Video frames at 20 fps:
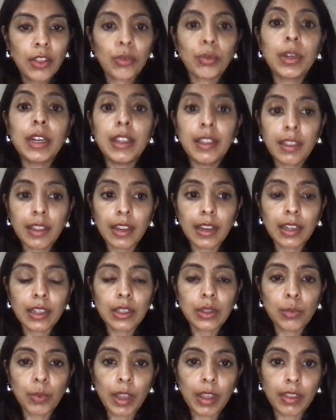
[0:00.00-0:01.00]
three
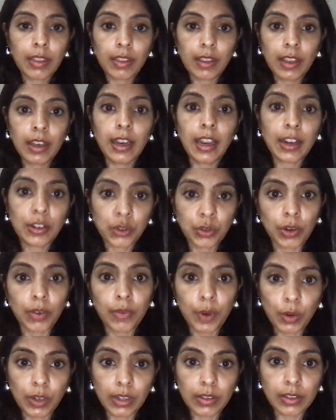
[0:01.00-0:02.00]
things with an extra
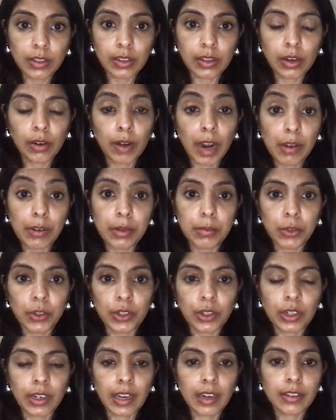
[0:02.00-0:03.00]
focus around
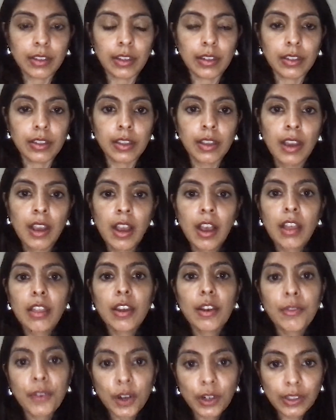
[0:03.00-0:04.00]
abortion access.
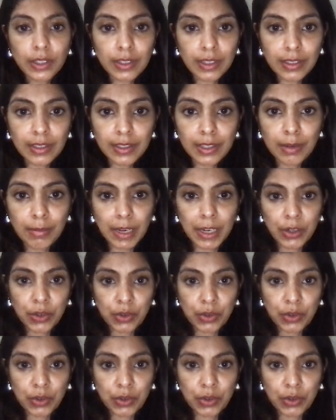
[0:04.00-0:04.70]
The first is to make